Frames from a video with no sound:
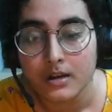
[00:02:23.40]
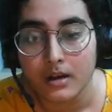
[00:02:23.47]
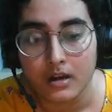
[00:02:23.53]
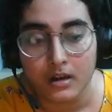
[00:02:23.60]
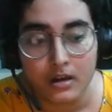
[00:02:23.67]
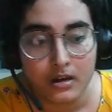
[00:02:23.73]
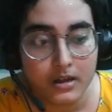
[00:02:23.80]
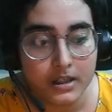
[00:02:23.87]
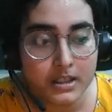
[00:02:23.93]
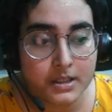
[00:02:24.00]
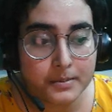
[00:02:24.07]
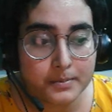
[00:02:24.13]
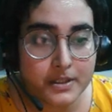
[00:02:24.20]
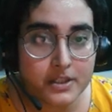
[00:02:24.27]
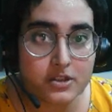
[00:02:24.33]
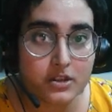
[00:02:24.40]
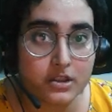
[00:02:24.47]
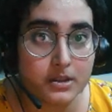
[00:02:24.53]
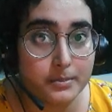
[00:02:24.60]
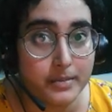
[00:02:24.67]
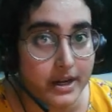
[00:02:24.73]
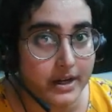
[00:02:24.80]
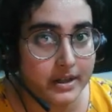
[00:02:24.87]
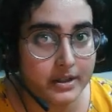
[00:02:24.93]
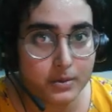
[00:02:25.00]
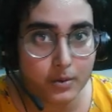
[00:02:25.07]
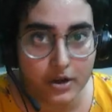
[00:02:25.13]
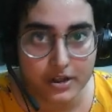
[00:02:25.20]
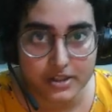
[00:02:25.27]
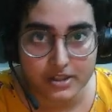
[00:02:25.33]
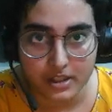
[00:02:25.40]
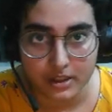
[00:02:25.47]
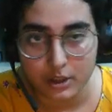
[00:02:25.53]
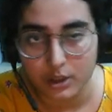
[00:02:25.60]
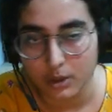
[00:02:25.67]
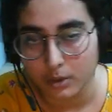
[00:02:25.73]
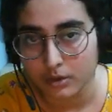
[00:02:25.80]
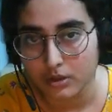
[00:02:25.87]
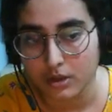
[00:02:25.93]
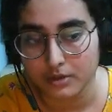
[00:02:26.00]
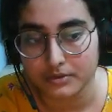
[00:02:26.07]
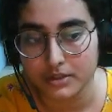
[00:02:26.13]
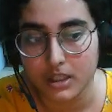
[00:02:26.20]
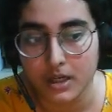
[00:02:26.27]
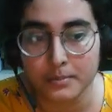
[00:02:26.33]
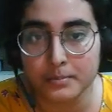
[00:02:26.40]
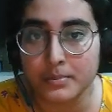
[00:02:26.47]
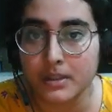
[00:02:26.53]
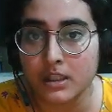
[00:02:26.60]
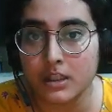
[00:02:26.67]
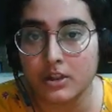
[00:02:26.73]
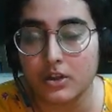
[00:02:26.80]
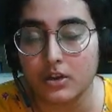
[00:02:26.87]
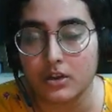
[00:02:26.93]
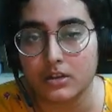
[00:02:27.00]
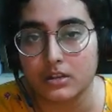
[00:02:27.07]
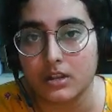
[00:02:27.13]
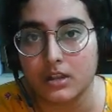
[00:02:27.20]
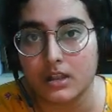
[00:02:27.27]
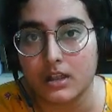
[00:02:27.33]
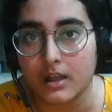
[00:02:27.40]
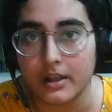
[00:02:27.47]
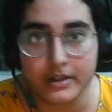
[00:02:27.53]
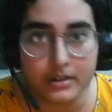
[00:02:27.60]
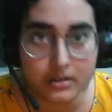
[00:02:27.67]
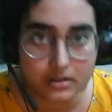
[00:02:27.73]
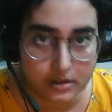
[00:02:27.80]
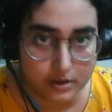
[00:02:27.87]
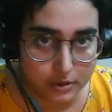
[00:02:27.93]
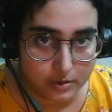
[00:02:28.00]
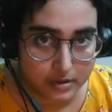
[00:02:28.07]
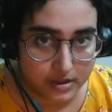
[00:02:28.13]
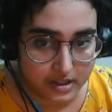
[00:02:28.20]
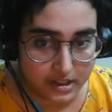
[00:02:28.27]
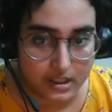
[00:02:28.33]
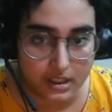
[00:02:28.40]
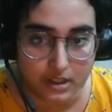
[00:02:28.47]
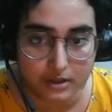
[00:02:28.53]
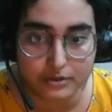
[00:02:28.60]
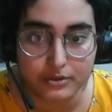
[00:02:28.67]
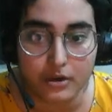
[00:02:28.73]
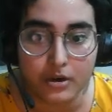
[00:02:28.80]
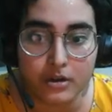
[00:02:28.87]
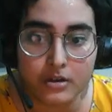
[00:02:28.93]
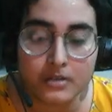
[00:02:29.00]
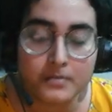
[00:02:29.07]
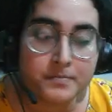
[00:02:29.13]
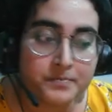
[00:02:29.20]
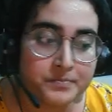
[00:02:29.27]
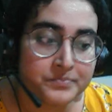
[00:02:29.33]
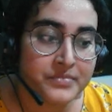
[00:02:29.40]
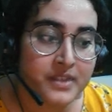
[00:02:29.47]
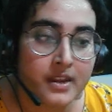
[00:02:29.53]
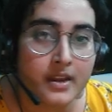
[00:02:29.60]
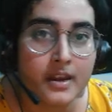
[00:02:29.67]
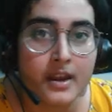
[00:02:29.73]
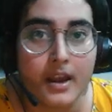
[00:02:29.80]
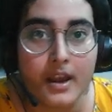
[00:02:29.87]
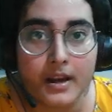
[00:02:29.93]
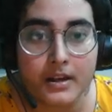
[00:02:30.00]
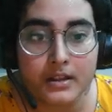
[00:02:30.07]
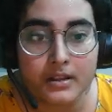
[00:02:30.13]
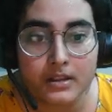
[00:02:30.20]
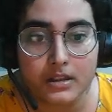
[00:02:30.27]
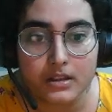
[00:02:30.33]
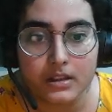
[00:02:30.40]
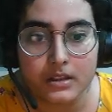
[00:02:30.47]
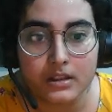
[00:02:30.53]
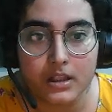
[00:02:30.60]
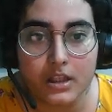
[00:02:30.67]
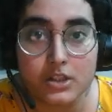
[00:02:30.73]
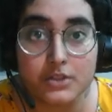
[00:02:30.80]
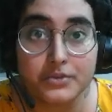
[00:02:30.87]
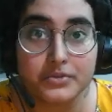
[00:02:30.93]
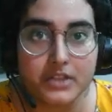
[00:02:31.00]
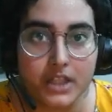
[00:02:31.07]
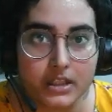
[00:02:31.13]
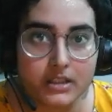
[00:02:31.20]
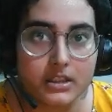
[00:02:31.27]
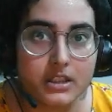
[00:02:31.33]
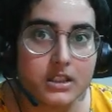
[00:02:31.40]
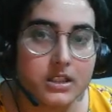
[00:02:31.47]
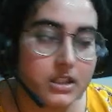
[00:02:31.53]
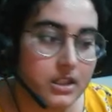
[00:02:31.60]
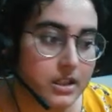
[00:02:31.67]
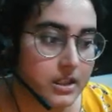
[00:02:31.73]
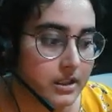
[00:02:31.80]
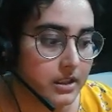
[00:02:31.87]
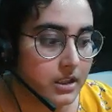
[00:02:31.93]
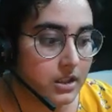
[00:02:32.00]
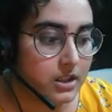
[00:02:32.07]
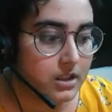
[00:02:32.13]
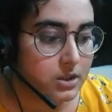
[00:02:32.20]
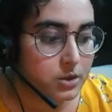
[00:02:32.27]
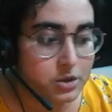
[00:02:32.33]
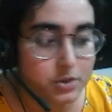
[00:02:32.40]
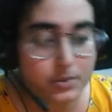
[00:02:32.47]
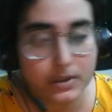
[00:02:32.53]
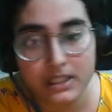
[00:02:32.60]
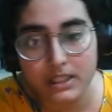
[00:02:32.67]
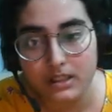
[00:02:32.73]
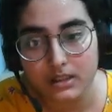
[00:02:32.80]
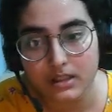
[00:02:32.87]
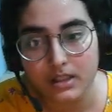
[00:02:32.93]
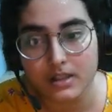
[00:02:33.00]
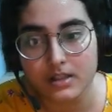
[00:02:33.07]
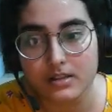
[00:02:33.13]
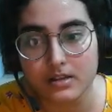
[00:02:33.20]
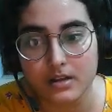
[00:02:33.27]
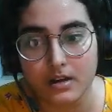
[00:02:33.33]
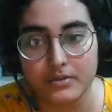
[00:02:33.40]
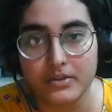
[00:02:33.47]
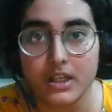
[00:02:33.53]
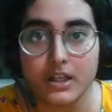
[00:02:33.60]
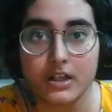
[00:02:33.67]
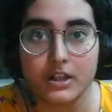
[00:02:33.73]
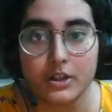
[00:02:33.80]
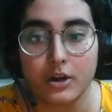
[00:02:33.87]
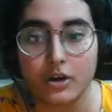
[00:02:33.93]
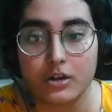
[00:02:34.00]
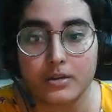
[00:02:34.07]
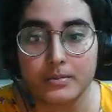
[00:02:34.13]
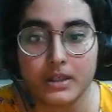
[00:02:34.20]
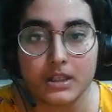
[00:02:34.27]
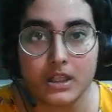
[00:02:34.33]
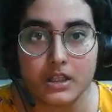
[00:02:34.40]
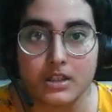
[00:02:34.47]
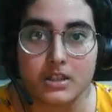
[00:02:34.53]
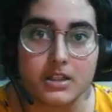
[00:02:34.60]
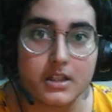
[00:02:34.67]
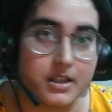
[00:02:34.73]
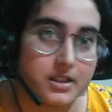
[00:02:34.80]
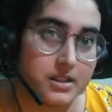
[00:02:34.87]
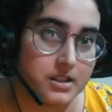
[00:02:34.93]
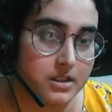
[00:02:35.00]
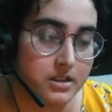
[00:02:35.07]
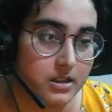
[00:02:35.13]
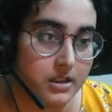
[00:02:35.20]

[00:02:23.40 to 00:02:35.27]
it depends on the brand voice and tone of the company or the client that you are writing for. And in the case of technical writing, usually there is a way a documentation is